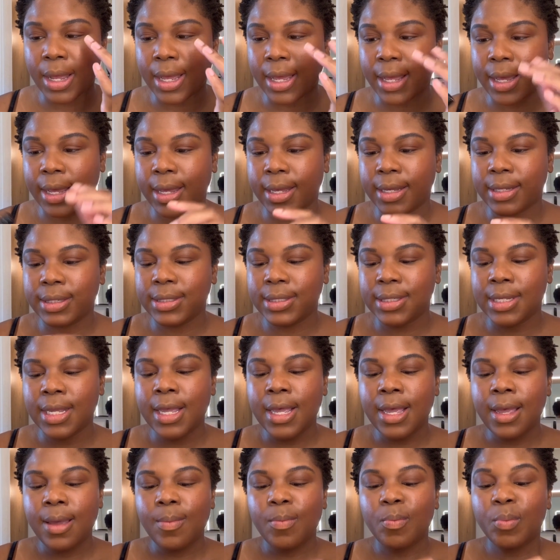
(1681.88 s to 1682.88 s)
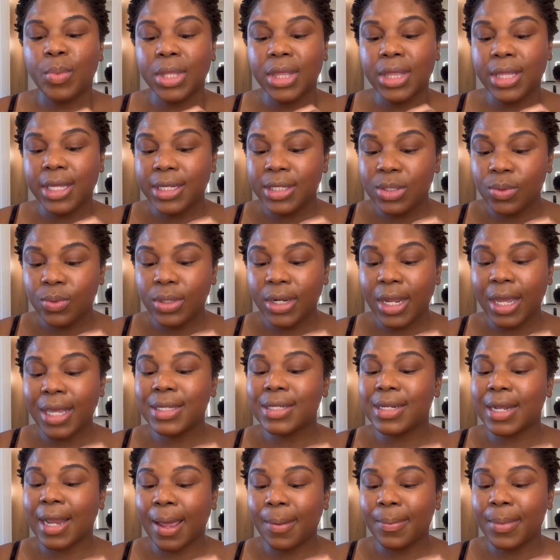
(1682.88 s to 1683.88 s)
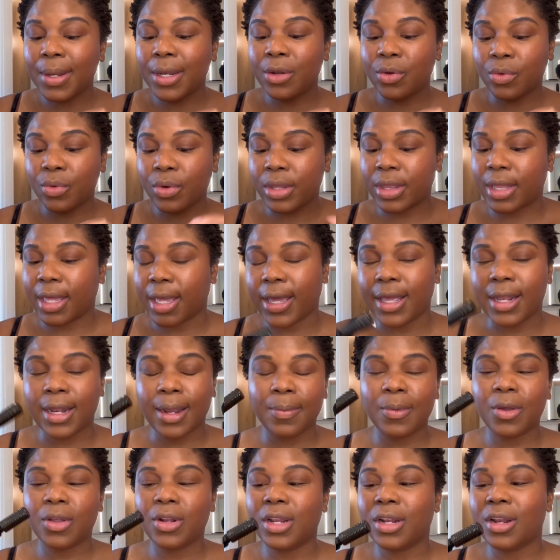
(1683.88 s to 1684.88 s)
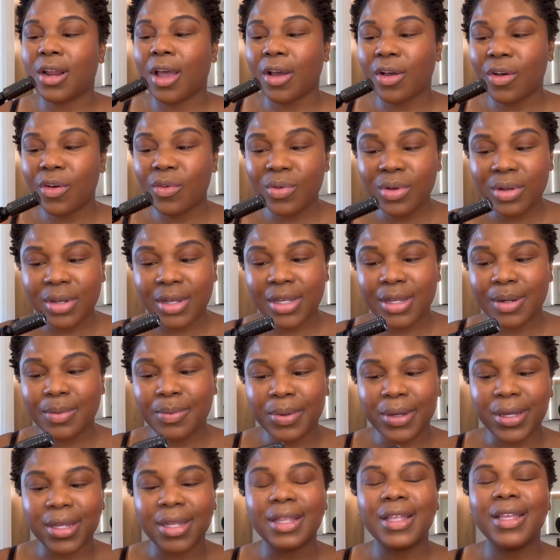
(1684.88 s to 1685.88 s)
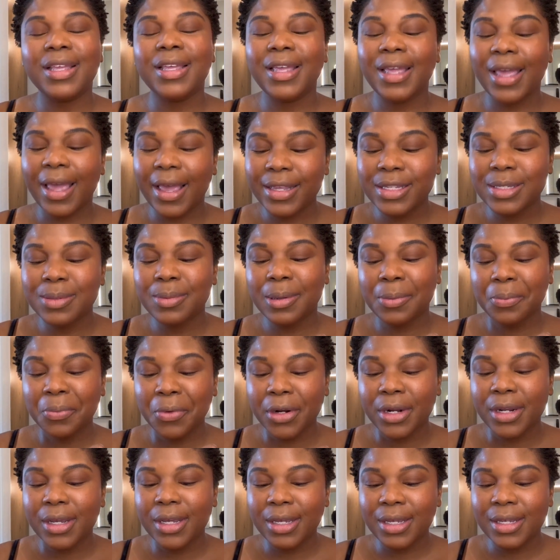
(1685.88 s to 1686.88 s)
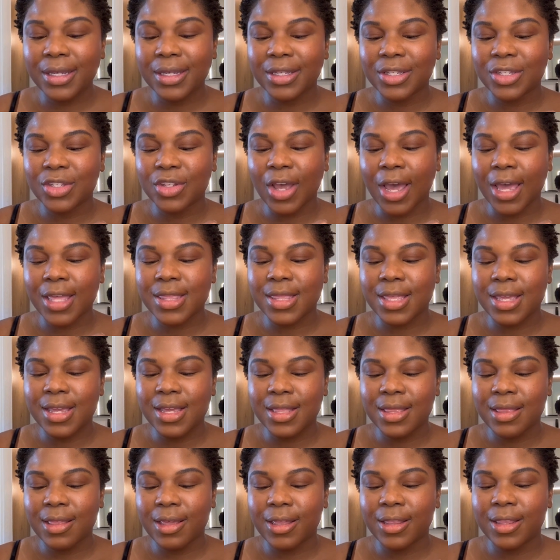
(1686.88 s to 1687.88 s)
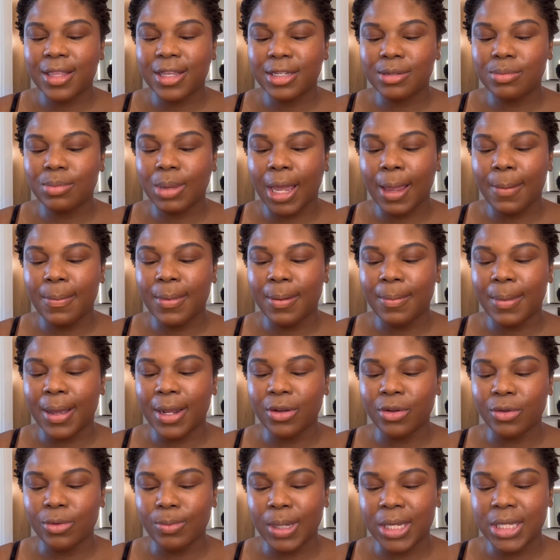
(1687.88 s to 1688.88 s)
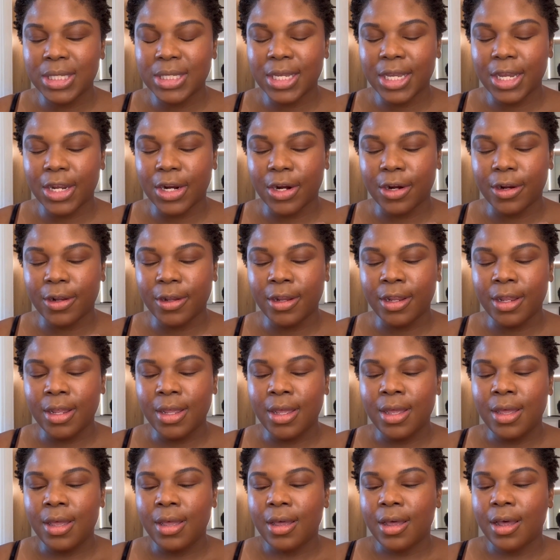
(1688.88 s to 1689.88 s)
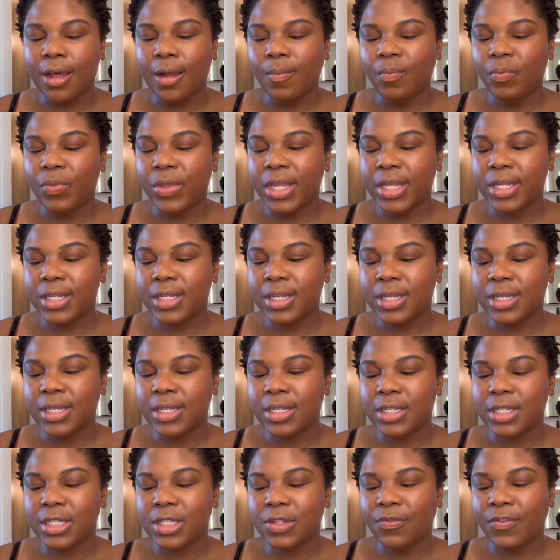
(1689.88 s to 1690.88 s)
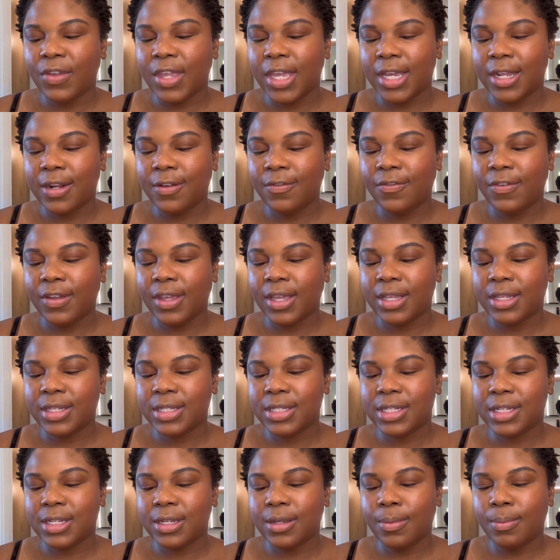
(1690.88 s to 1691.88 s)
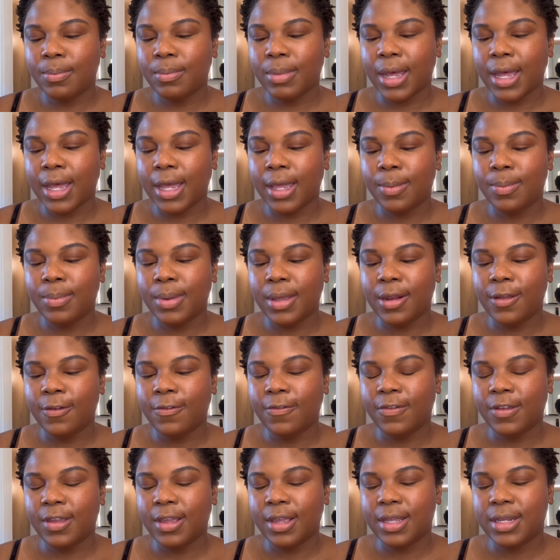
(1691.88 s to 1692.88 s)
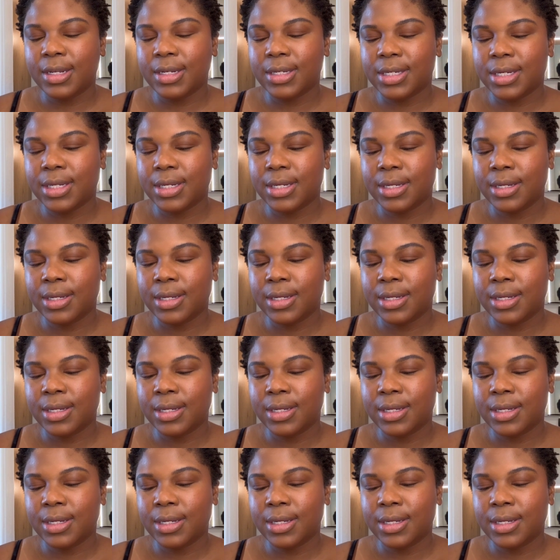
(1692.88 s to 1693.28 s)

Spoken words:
eyes. But this one has not been doing that. And I'm gonna knock on wood, but it has been pretty good. So I think that this might be my new mascara. It is Fan Fest by Benefit.